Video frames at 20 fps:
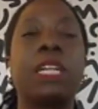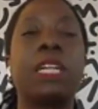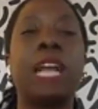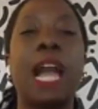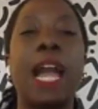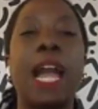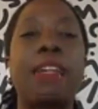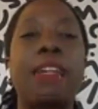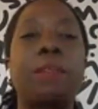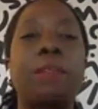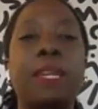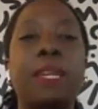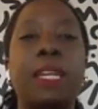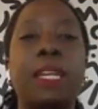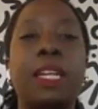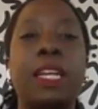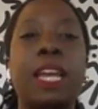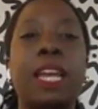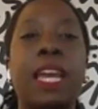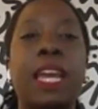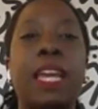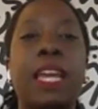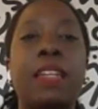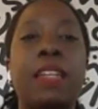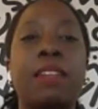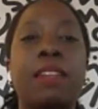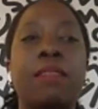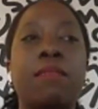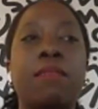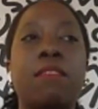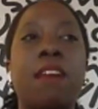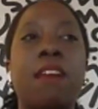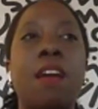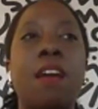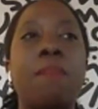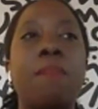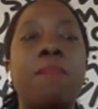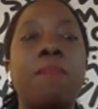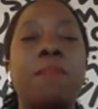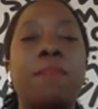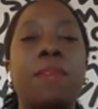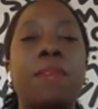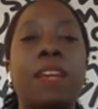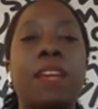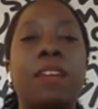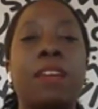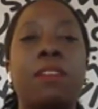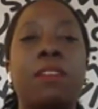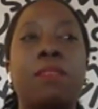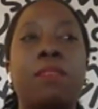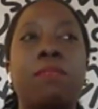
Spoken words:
guide me and help me make